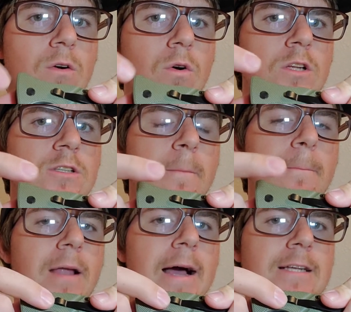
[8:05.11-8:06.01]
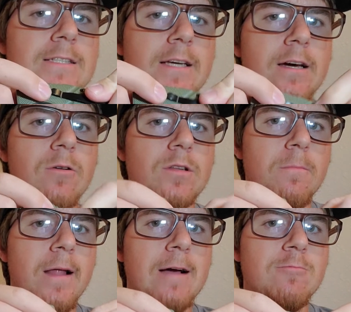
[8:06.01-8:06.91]
or it's a black scale with the
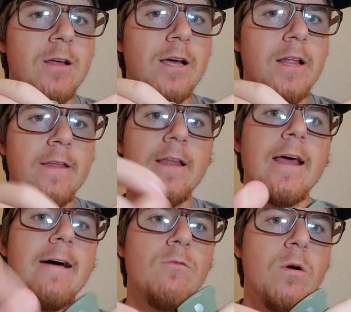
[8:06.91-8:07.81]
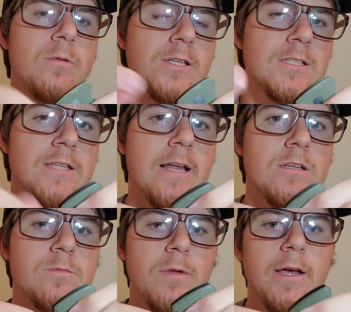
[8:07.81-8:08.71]
black blade, and then they have one with a
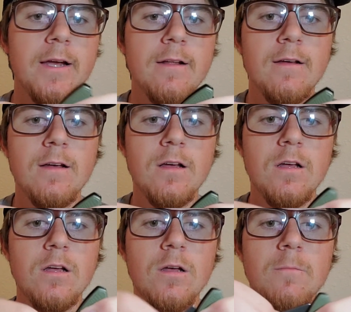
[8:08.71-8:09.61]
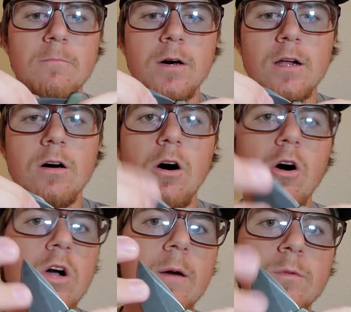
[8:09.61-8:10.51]
stainless blade. But
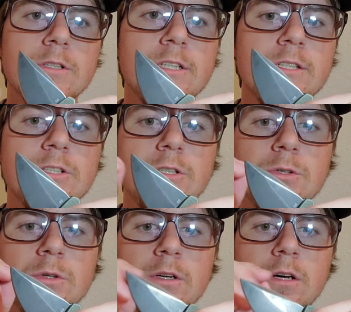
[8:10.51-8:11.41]
all come with D2.